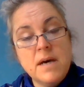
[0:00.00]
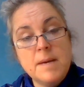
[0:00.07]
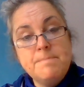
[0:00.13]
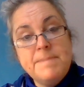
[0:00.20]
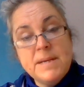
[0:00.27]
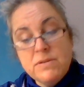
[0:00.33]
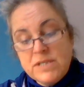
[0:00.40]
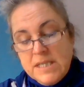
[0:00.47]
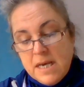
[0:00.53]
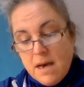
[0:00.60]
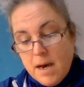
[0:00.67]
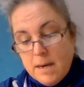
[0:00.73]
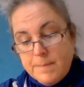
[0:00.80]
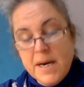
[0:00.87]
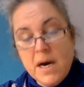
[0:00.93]
I built it
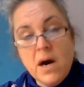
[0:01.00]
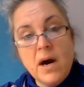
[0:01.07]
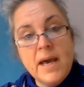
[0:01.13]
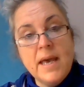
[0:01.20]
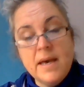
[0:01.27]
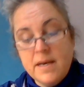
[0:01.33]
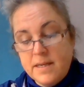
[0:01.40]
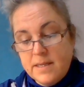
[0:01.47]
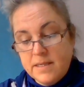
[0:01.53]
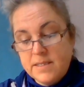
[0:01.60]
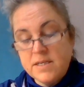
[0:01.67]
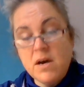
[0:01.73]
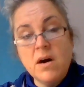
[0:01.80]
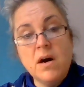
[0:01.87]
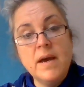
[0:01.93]
up higher
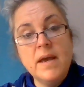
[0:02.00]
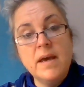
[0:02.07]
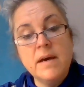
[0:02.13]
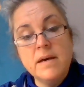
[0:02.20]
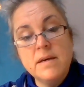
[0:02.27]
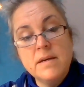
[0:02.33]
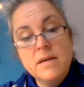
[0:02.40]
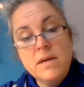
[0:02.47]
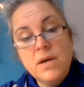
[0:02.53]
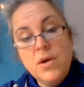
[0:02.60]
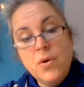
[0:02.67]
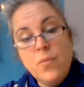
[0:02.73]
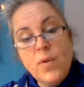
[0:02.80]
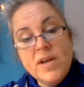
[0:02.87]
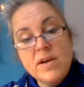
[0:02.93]
and higher.
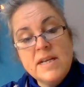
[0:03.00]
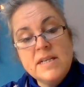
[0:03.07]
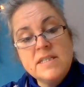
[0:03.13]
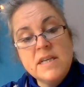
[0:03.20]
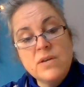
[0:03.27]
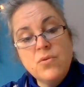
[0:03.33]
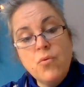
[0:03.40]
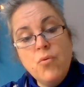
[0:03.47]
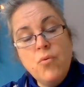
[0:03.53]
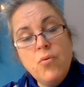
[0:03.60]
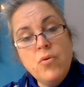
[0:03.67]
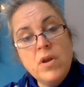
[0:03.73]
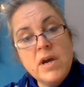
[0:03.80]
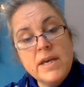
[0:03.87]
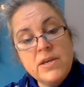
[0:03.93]
When I had done
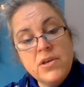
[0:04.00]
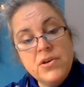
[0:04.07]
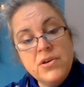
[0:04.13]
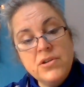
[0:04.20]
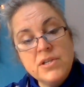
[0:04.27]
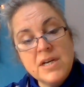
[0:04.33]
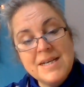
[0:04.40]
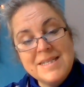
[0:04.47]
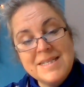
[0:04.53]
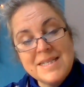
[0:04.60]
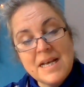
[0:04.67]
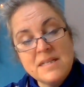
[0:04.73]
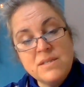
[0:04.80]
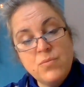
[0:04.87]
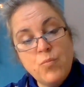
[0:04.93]
all I could, I
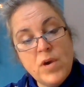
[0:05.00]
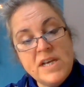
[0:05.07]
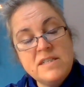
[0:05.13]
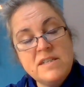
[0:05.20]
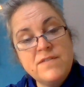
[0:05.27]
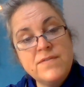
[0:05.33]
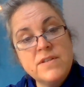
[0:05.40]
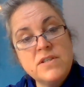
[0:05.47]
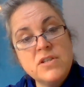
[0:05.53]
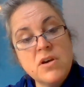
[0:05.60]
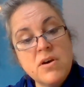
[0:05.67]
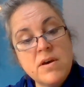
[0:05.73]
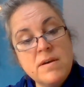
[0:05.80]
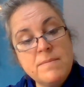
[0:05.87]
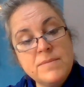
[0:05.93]
sat and waited for the
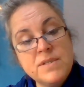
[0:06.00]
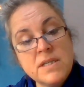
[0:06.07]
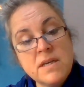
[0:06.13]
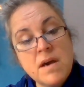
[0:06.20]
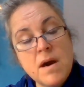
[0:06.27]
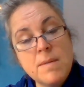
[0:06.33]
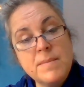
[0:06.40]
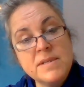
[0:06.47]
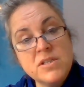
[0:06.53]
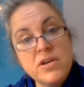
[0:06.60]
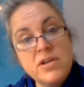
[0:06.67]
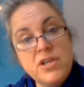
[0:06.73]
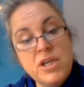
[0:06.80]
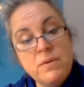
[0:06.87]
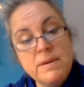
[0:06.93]
time to come as
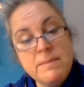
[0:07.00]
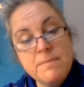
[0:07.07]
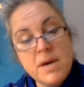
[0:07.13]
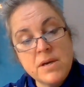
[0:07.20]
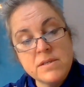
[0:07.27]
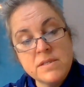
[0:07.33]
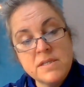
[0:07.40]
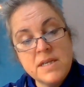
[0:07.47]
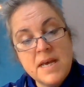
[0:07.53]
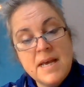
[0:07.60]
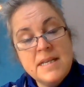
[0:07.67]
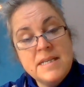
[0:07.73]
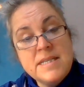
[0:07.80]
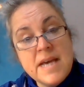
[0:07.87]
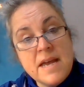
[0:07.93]
I knew it must.
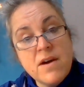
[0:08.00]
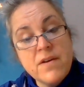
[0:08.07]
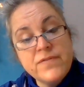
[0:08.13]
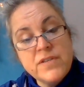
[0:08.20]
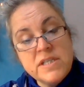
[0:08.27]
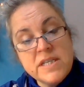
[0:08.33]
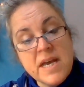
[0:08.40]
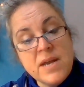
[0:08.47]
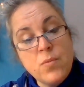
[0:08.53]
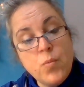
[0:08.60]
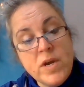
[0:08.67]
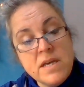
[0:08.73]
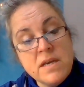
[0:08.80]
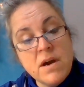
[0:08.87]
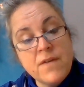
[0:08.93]
Day after day,
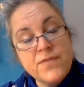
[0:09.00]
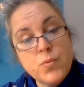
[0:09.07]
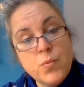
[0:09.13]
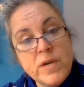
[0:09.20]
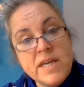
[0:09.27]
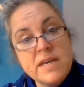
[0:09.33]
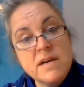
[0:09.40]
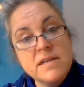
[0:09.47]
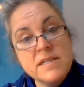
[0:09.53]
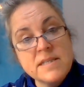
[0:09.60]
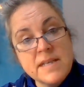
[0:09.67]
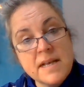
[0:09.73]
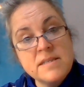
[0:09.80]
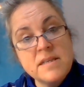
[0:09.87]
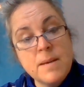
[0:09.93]
week after week, I
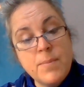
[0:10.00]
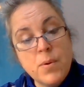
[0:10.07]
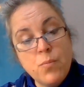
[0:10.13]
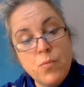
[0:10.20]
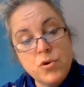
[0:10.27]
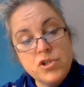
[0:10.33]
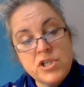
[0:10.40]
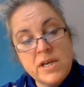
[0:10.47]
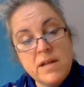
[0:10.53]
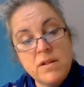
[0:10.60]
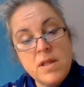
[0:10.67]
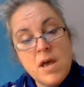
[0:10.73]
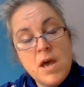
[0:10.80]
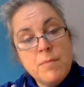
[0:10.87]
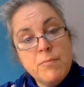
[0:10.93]
sat up on Watch
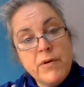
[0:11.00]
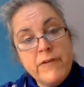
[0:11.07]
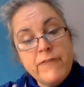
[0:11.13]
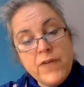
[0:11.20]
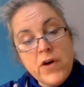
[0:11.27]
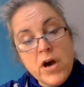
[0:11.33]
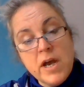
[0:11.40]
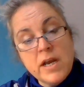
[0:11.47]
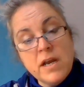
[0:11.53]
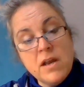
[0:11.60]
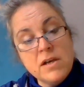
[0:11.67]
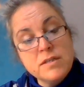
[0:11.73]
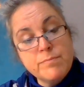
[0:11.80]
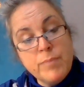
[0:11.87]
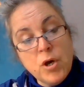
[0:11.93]
Hill, my fire
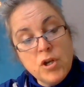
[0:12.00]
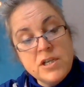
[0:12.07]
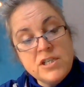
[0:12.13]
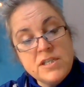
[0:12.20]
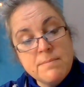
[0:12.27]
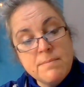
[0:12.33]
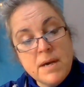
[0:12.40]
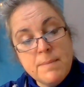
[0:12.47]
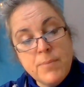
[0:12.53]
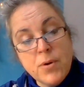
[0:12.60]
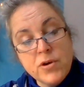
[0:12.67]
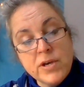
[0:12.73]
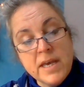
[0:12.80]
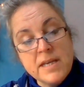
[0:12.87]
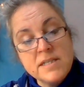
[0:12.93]
glass polished in my
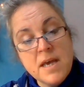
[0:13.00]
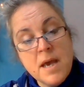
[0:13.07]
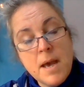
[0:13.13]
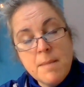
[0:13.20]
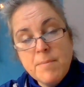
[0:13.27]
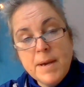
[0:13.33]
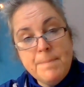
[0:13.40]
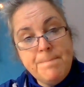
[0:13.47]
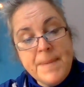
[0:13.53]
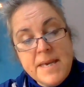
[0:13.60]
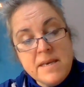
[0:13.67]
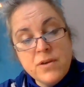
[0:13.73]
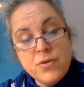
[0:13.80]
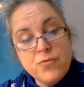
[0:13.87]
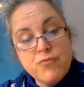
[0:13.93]
pocket, my
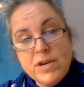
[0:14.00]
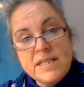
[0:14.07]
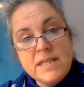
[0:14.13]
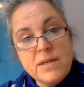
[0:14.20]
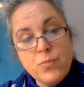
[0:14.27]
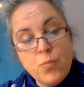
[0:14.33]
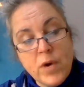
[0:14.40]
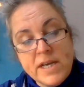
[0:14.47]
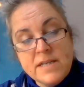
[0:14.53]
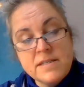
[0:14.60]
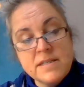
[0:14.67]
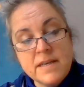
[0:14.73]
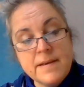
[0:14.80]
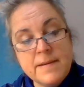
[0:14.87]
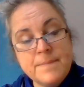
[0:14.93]
beacon ready and
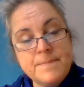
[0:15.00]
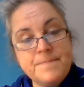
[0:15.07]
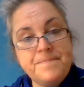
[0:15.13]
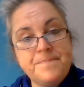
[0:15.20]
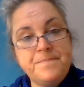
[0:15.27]
waiting.